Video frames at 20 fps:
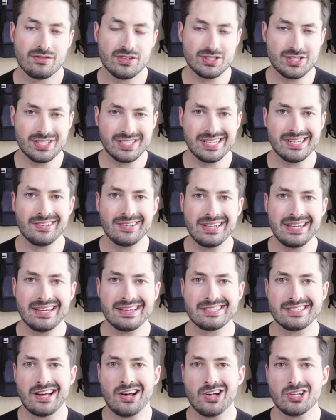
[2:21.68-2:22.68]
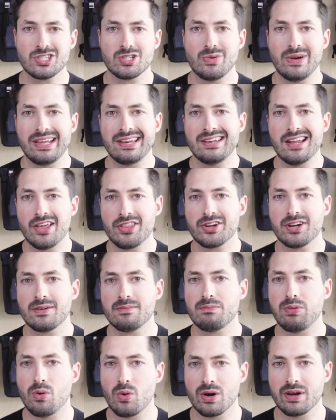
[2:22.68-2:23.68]
Versatility is also another
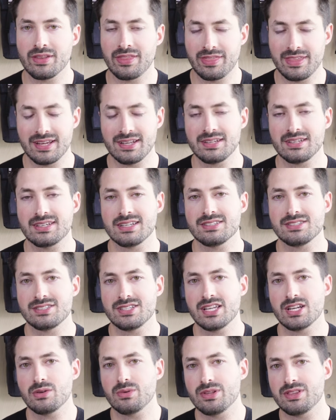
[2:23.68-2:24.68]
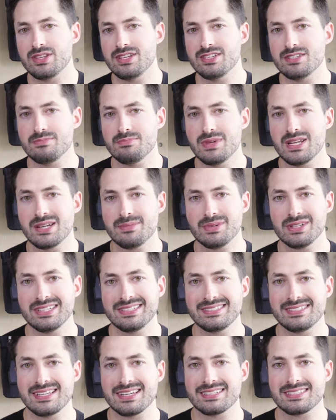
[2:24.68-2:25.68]
important thing to consider with these
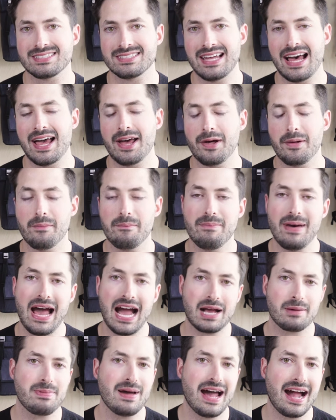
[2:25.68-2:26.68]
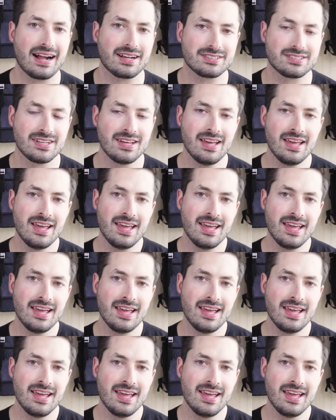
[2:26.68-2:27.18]
minimalistic style backpacks.